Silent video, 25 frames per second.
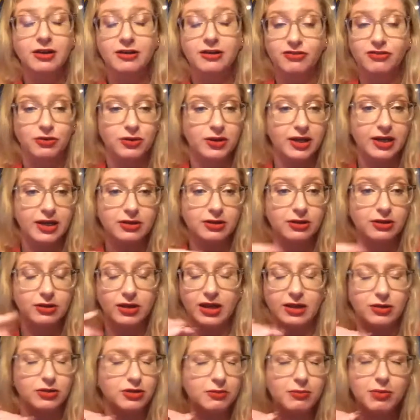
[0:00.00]
for like
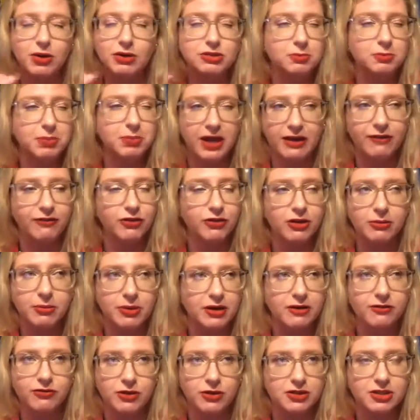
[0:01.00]
like the most bang for your
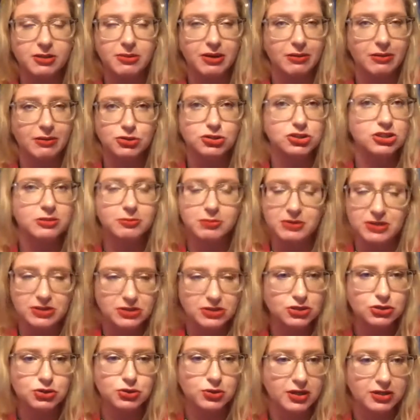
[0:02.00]
buck for any membership is
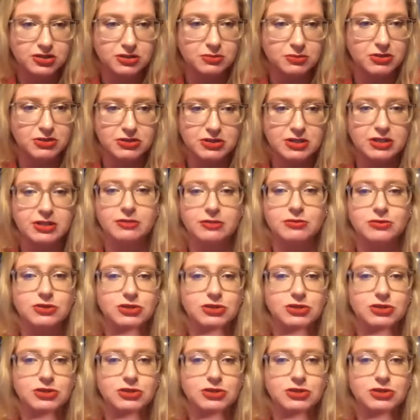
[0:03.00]
the Transit Museum.